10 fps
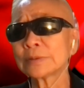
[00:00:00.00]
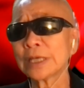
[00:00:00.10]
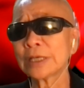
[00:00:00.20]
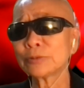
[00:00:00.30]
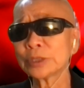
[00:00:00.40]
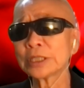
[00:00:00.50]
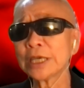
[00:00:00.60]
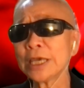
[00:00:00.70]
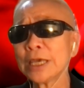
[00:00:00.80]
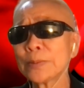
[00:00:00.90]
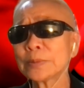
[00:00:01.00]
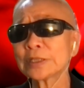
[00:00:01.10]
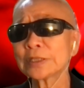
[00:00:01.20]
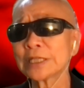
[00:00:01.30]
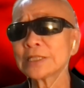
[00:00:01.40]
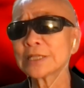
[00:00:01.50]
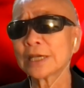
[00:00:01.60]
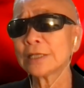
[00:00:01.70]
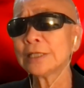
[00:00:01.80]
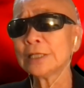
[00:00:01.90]
and regain the
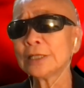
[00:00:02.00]
data,